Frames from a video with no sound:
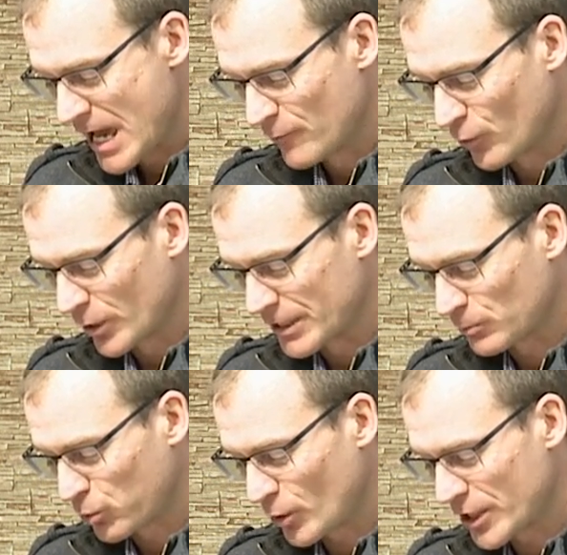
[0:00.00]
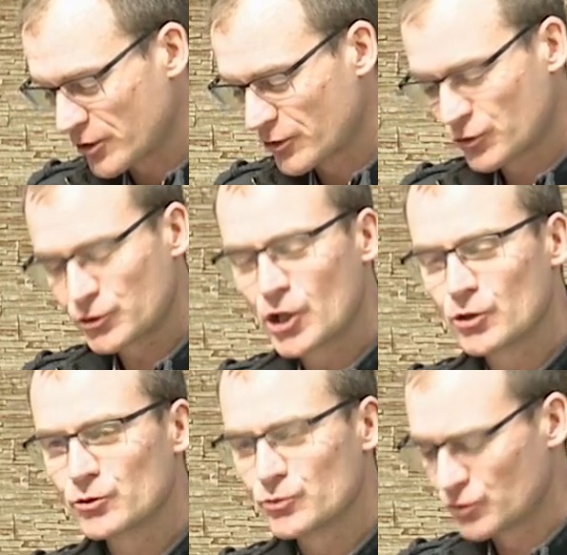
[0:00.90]
and for his precious
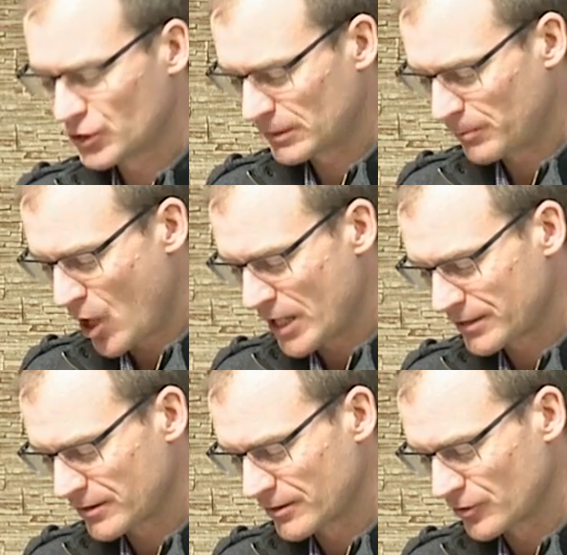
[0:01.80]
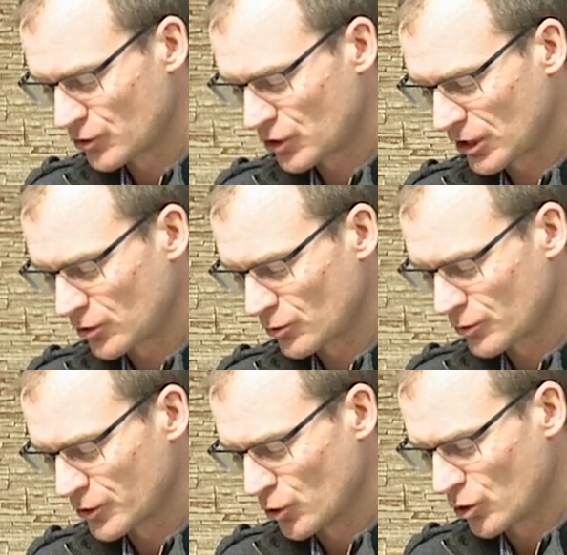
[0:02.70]
stones, spices and
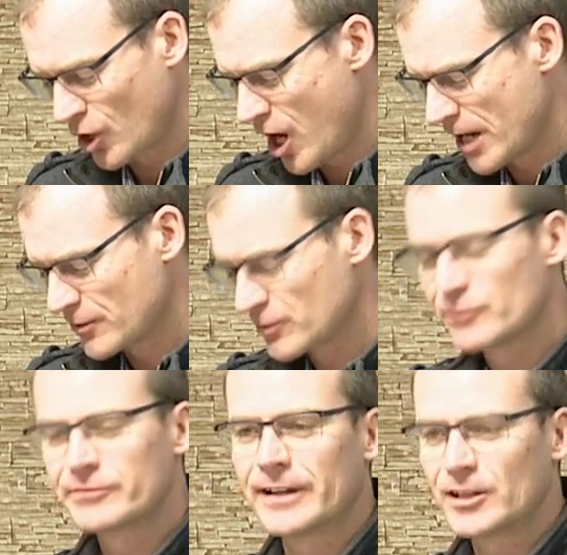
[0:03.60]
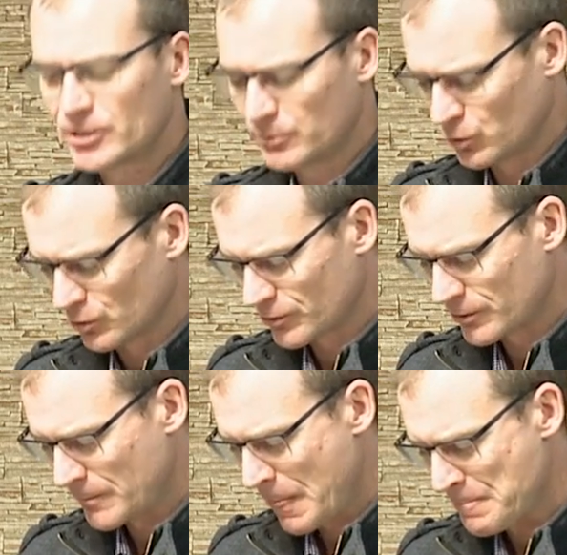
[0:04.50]
shields, and all kinds of
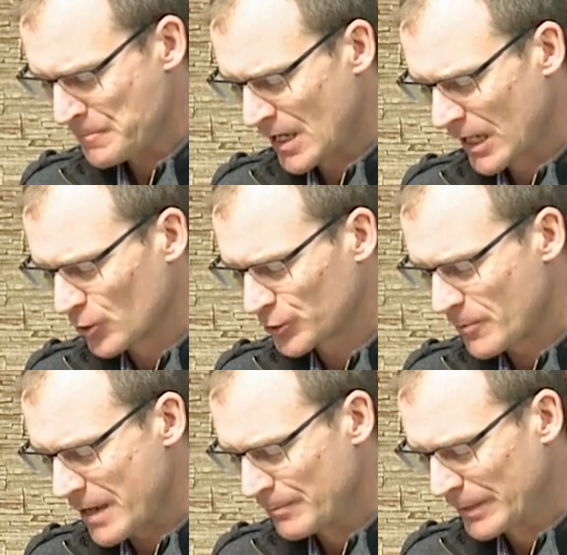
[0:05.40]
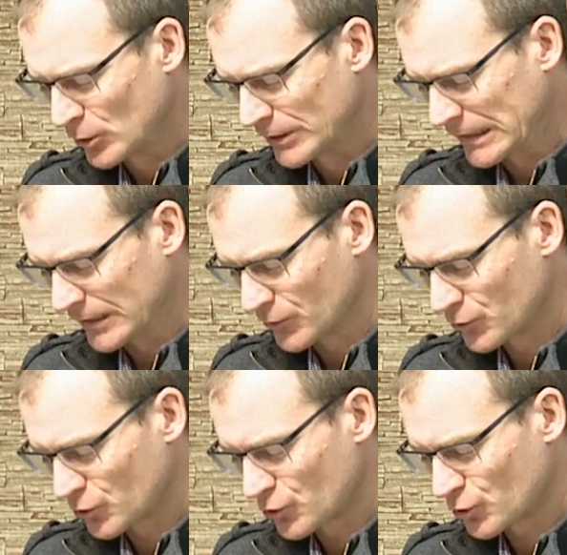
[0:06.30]
valuables. He also made
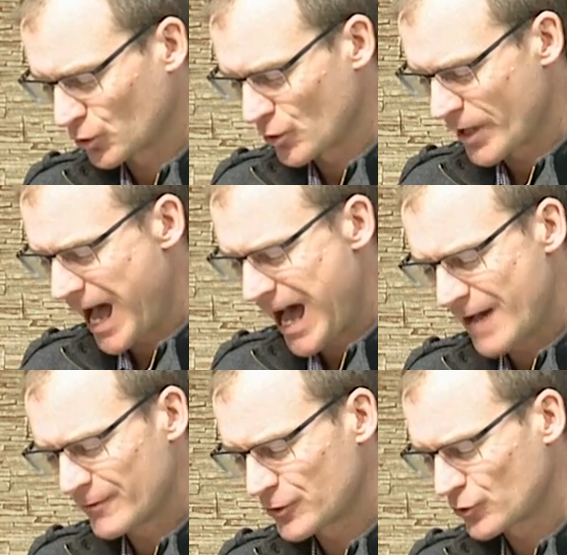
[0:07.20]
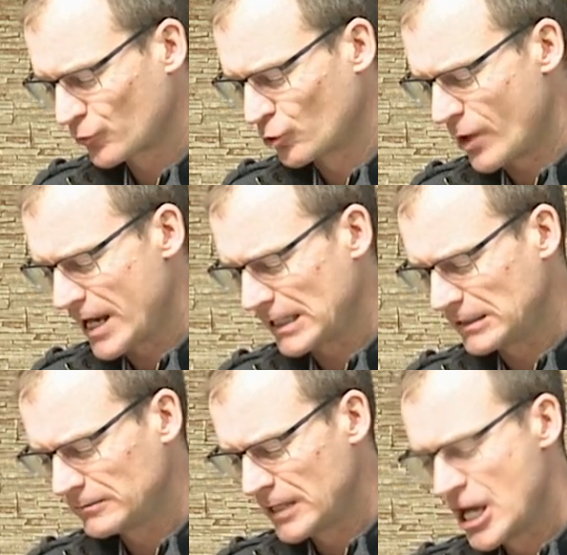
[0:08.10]
buildings to store the harvest of
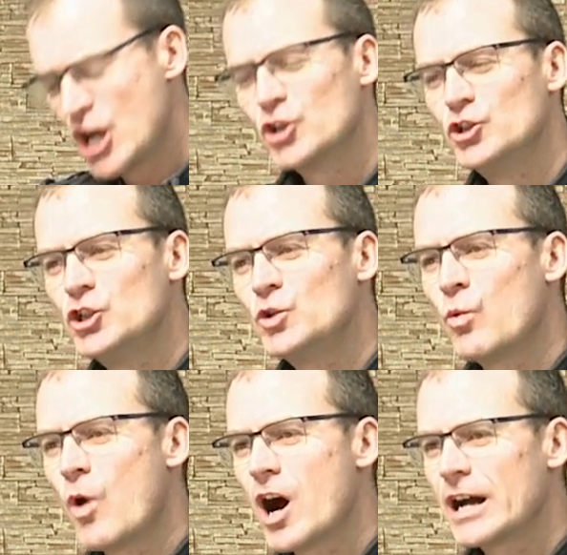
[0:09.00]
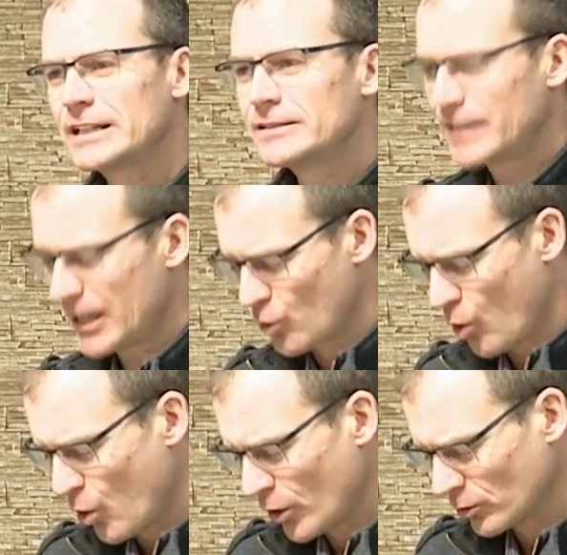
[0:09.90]
grain, new wine and
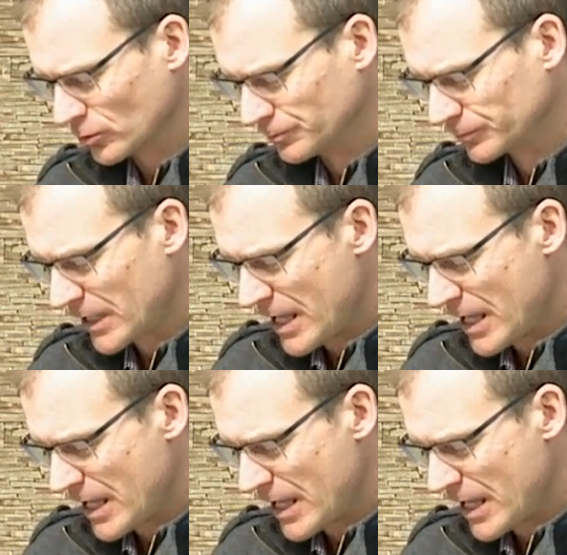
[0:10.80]
oil,